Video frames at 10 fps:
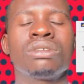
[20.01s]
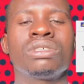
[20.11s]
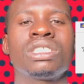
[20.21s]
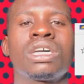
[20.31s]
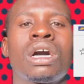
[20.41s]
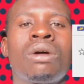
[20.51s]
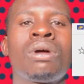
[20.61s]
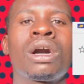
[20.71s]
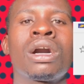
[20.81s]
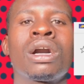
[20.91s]
with
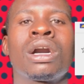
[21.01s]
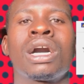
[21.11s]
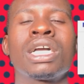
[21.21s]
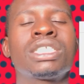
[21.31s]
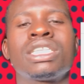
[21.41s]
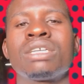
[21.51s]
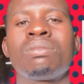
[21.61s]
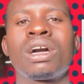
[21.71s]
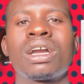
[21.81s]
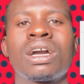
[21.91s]
our High Stake
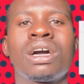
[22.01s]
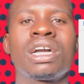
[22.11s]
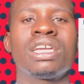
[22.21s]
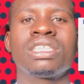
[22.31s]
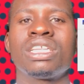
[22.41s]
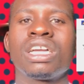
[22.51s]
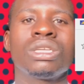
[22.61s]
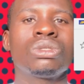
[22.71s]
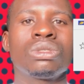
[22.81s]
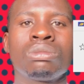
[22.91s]
Banker and
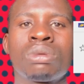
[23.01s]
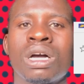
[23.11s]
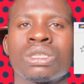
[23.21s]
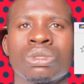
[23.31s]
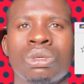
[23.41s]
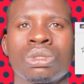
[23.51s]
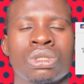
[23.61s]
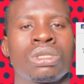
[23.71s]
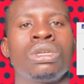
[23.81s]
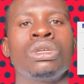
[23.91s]
Daily 2 Plus Us.